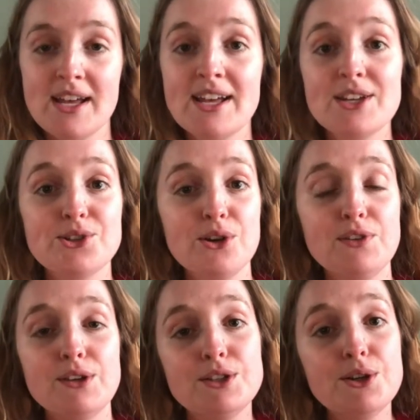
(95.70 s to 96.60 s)
So if
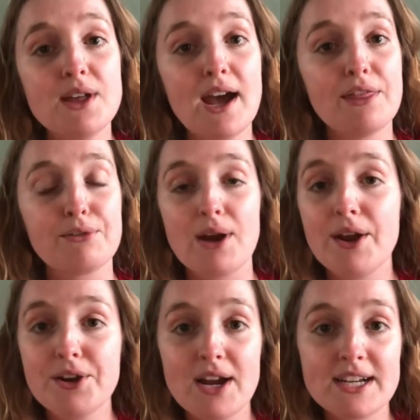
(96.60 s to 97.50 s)
you do that
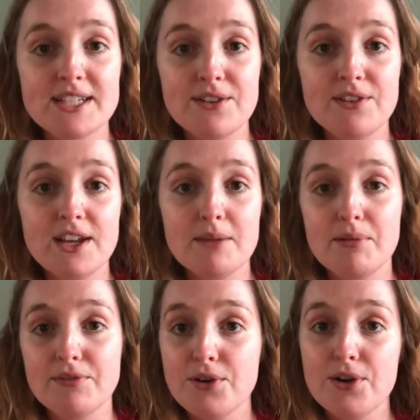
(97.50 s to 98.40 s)
throughout your activity,
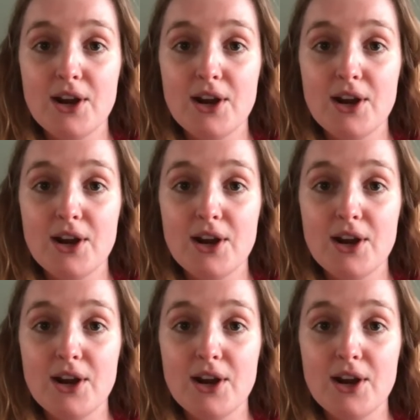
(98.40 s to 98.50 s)
before,